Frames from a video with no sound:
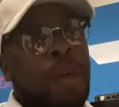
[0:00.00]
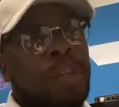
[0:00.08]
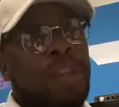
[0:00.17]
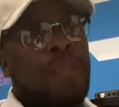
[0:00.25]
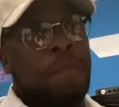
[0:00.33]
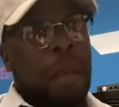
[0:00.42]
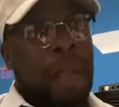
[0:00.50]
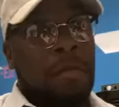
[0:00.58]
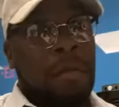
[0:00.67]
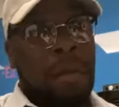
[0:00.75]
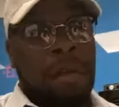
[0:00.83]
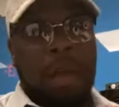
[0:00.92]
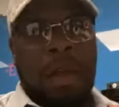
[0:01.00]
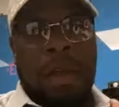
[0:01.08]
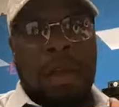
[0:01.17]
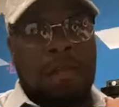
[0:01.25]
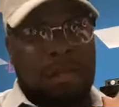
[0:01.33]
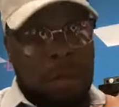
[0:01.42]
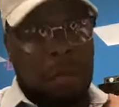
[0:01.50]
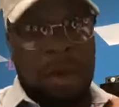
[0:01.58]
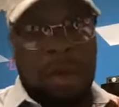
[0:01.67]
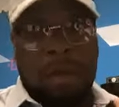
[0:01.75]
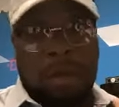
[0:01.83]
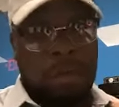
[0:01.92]
which is basically in a
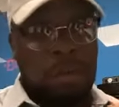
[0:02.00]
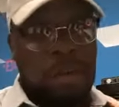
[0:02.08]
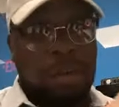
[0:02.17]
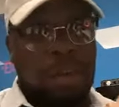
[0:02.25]
similarly suited